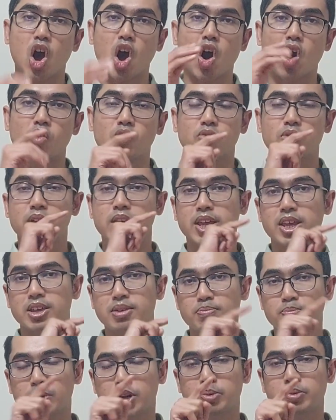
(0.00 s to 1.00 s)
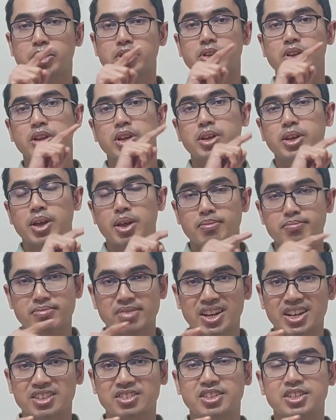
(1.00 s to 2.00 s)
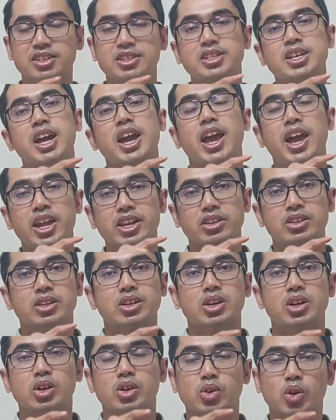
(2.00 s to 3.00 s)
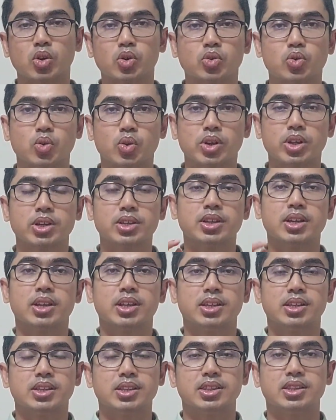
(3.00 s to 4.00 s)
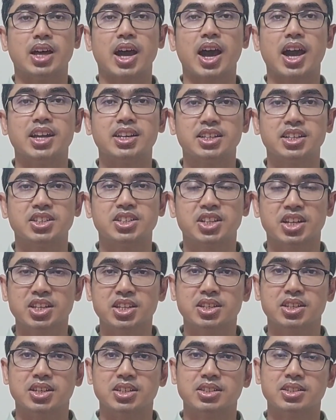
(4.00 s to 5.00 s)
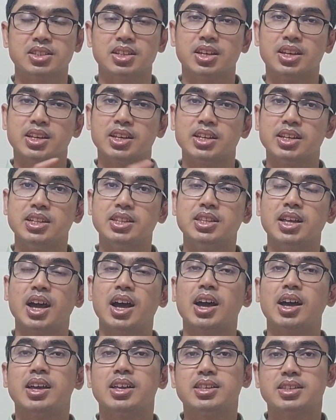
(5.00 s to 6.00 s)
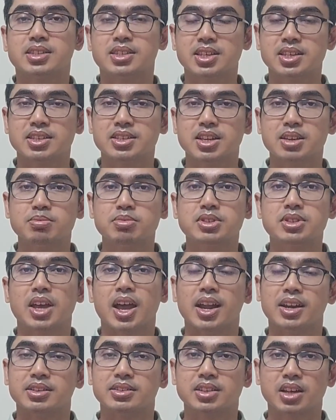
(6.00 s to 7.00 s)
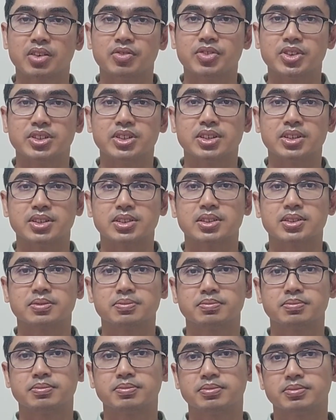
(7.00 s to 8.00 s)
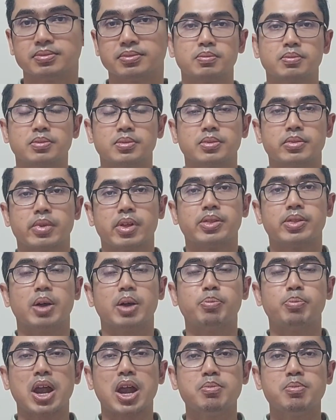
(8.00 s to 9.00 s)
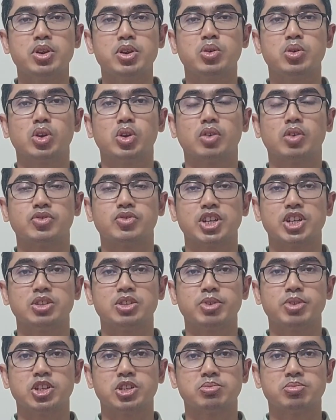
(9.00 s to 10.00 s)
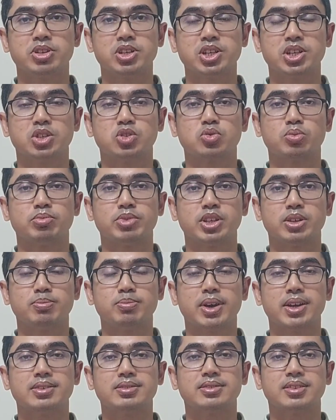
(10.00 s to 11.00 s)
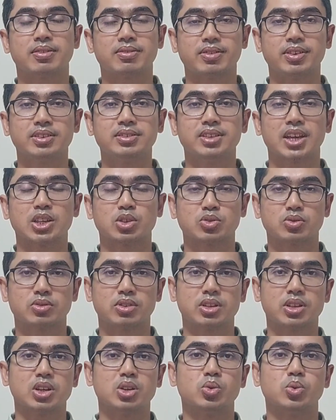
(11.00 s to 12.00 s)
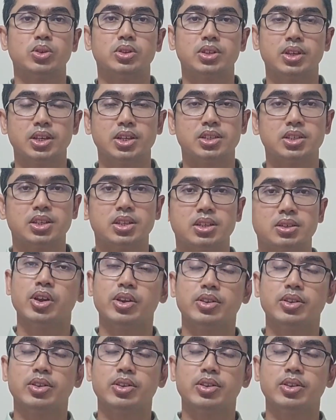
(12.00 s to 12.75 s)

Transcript: of implementing, managing, and controlling the IT changes in the systems and services. The primary goal of change management is to minimize the risks associated with it.